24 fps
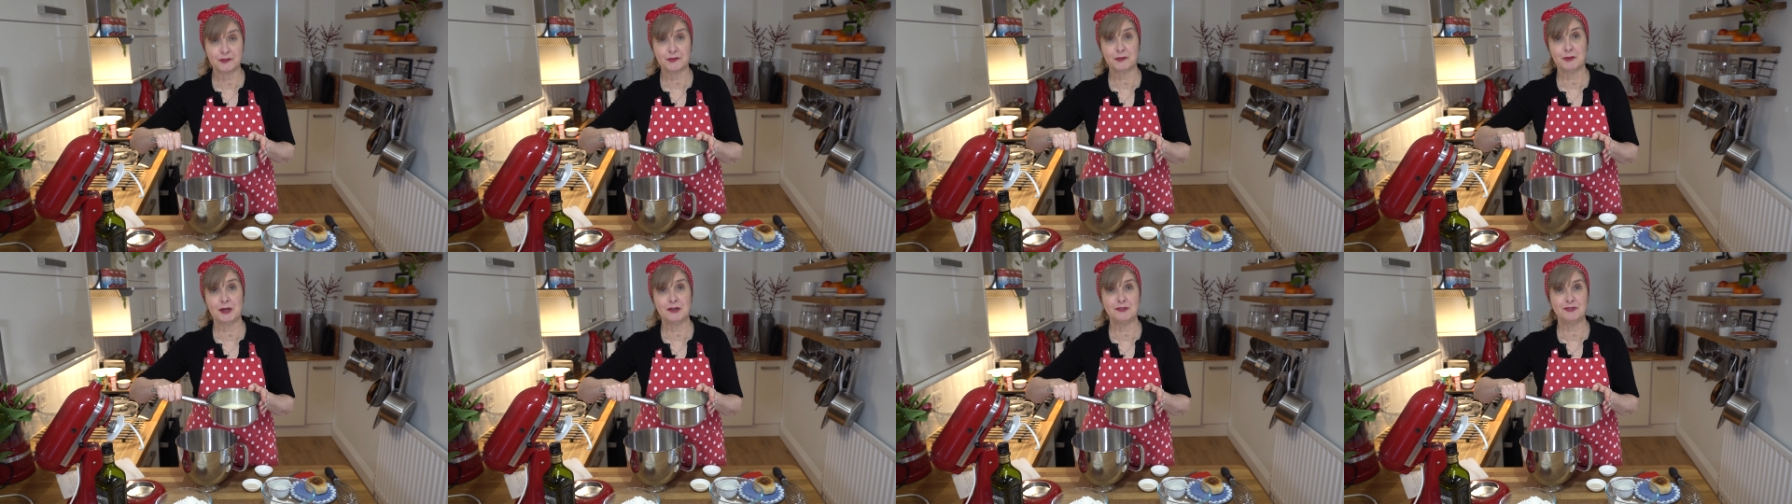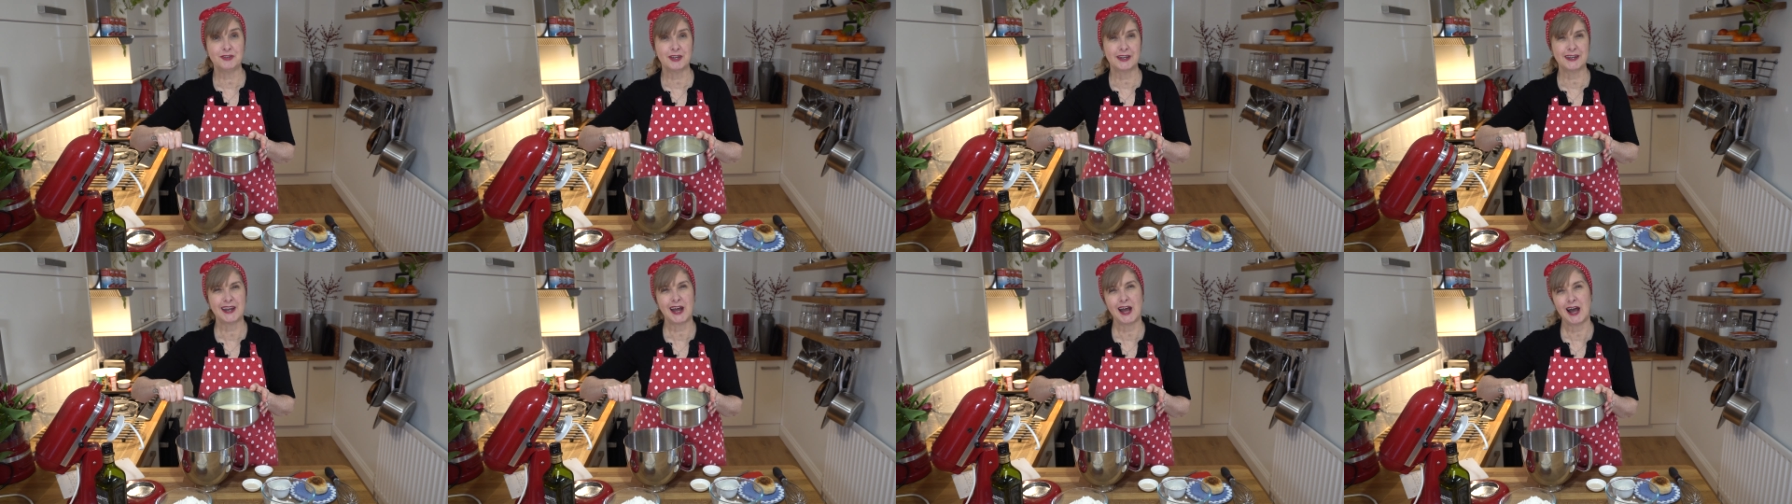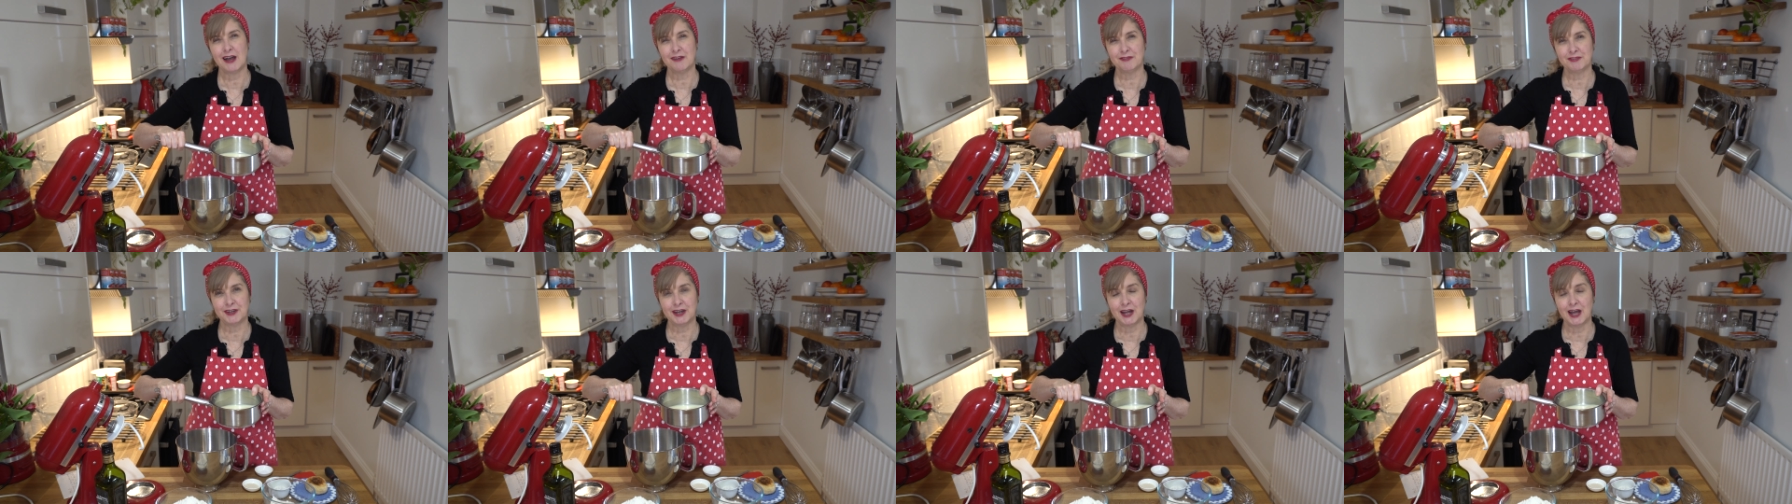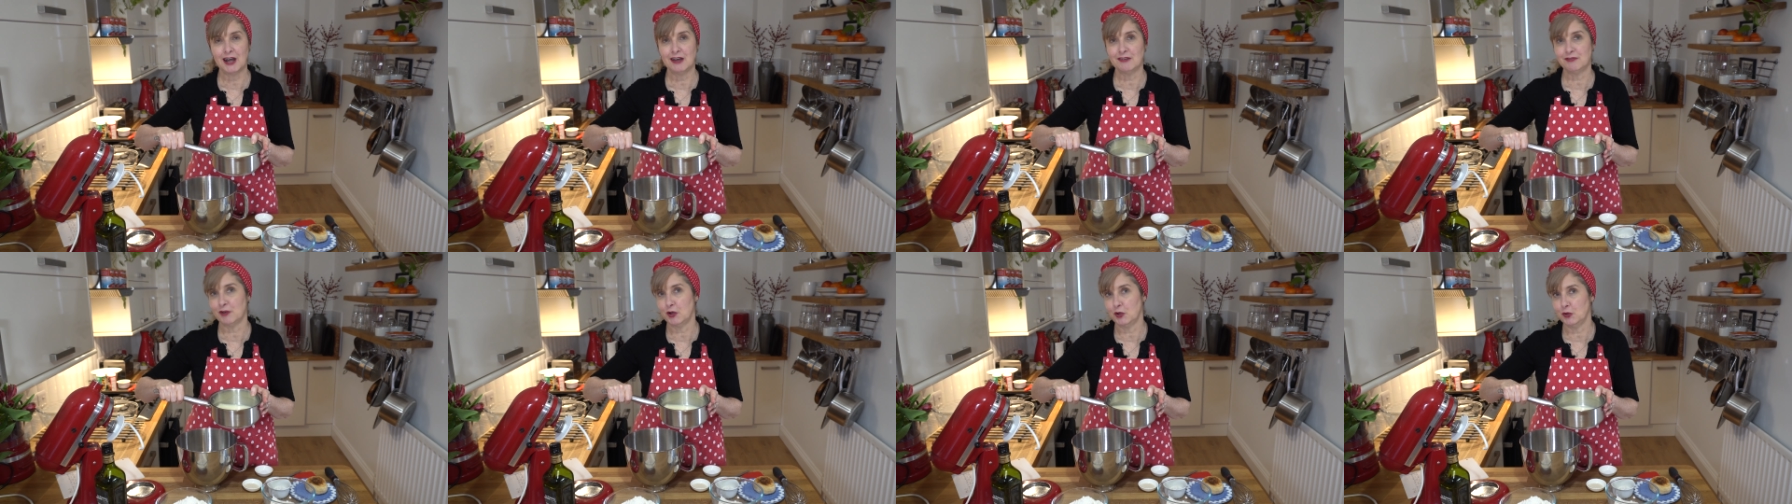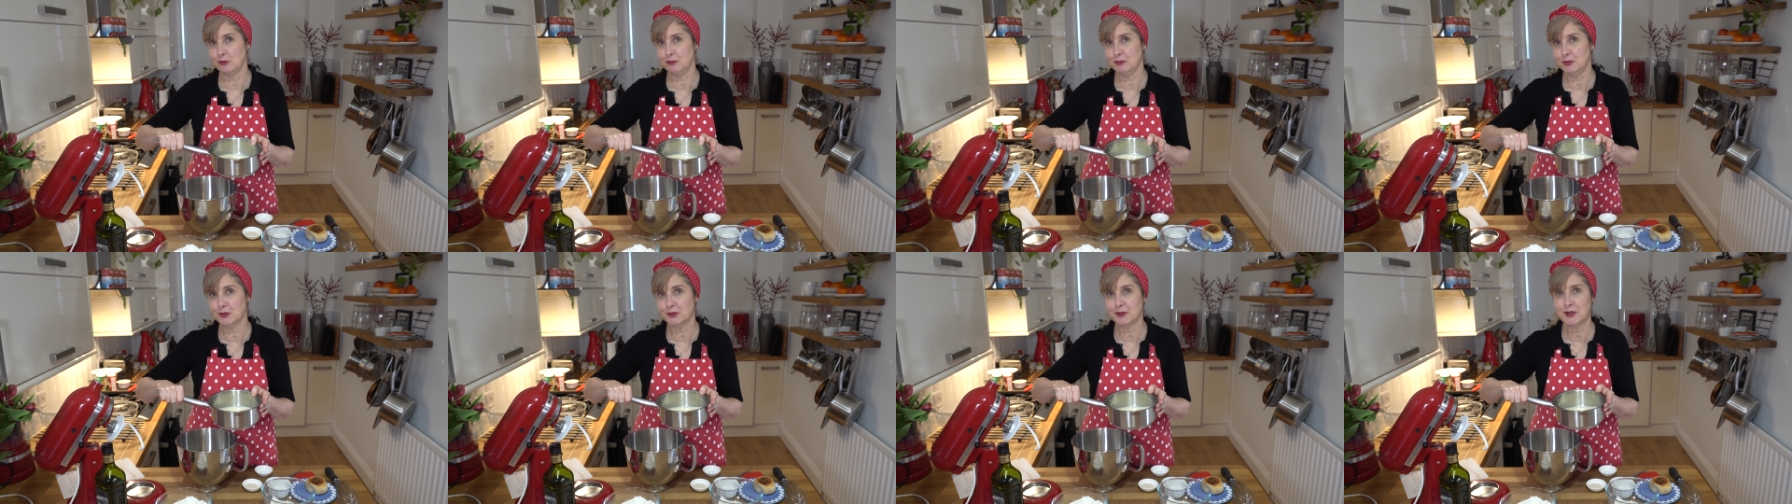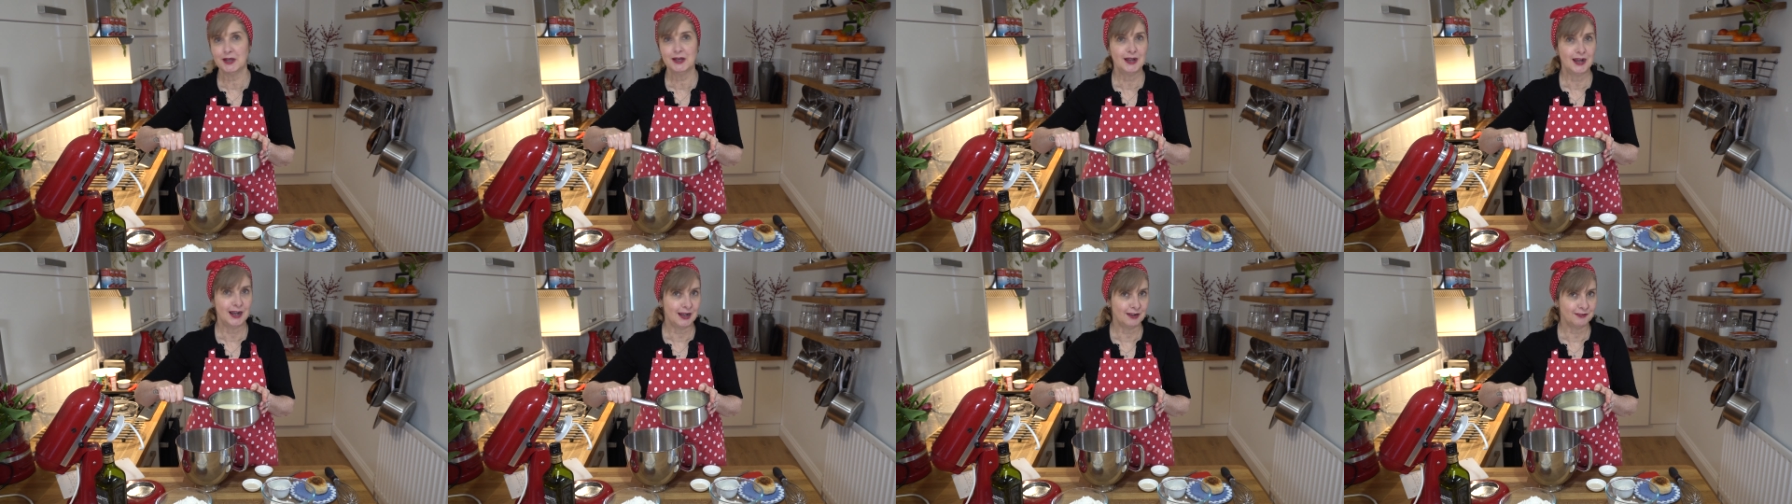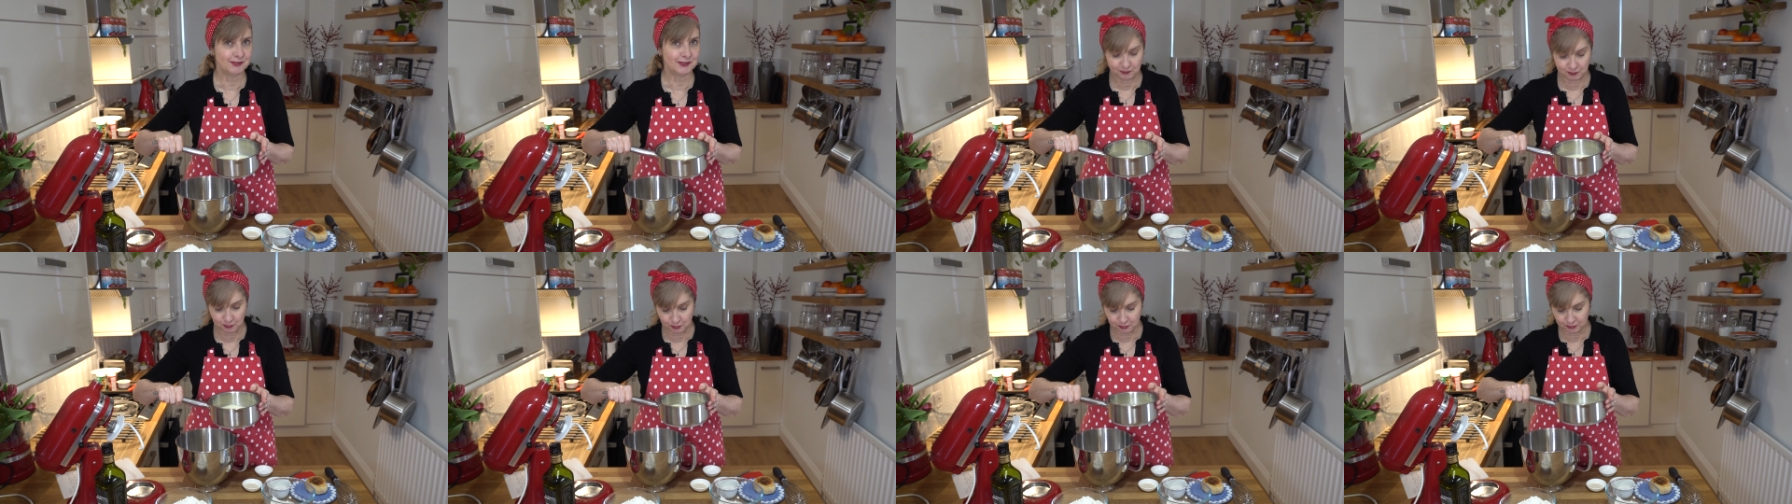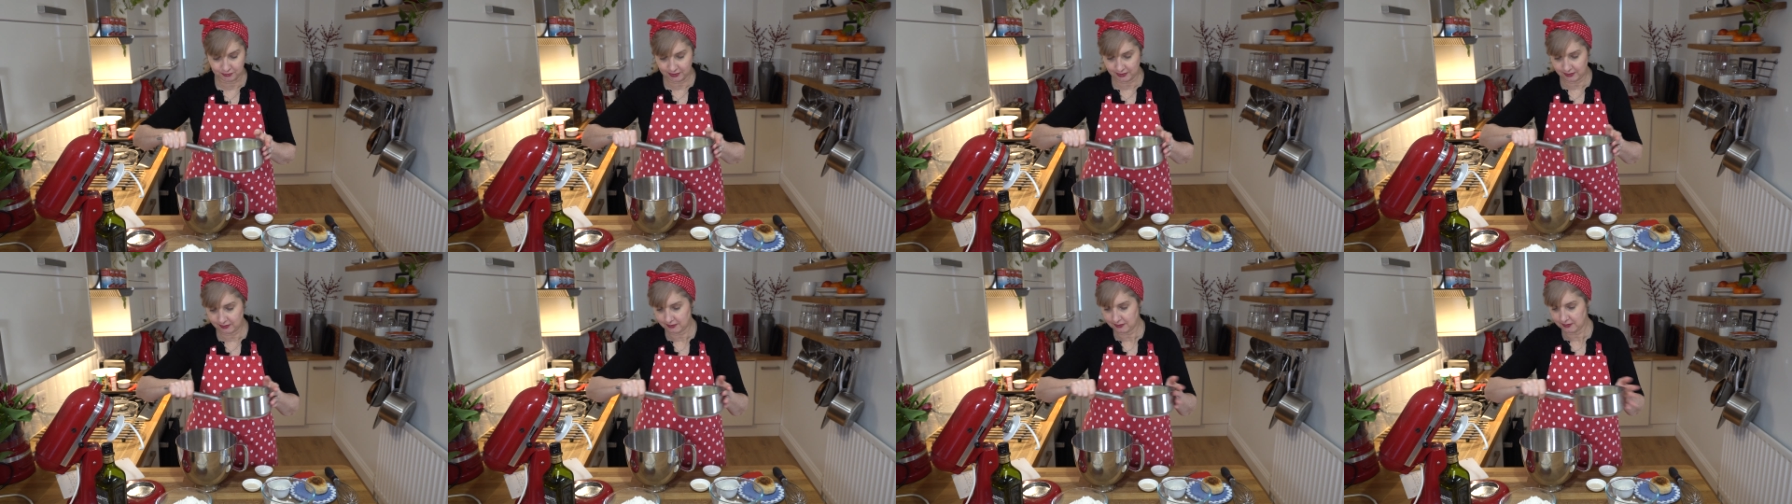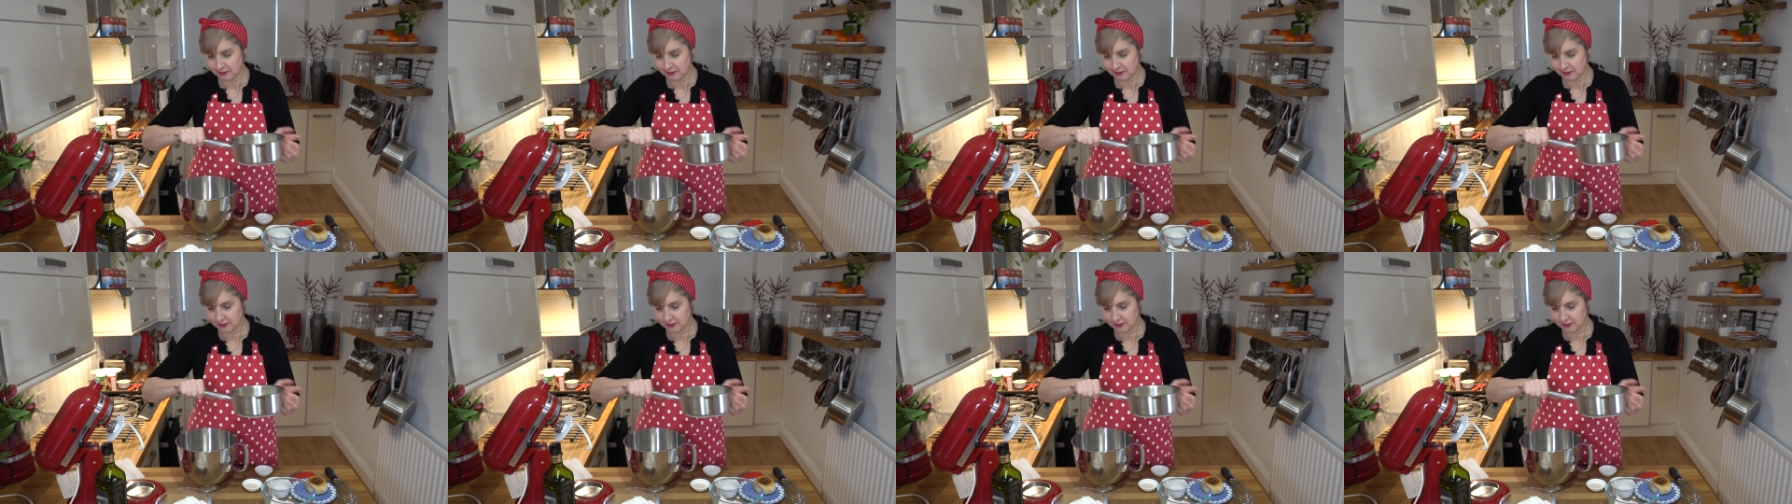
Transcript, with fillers: So I've done half and half oat milk, half water.